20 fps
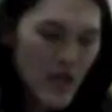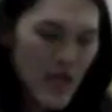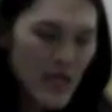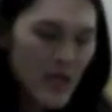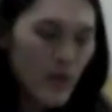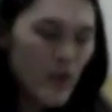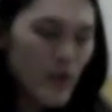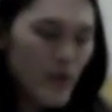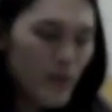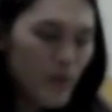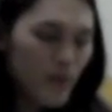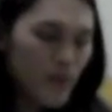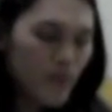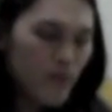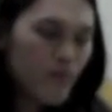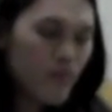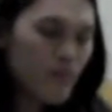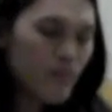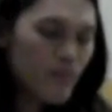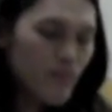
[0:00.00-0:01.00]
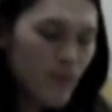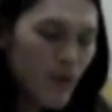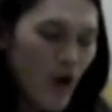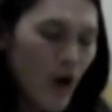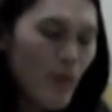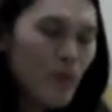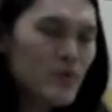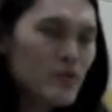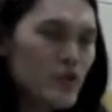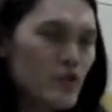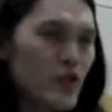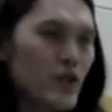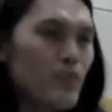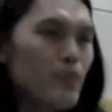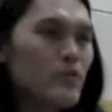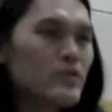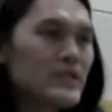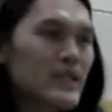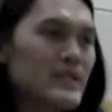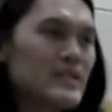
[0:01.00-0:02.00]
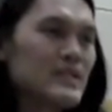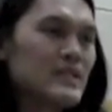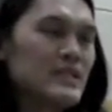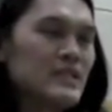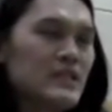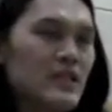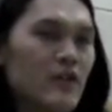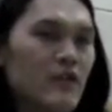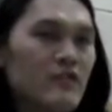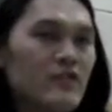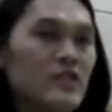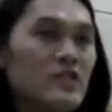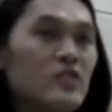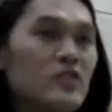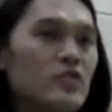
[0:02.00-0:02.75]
And then when the opportunity presents itself to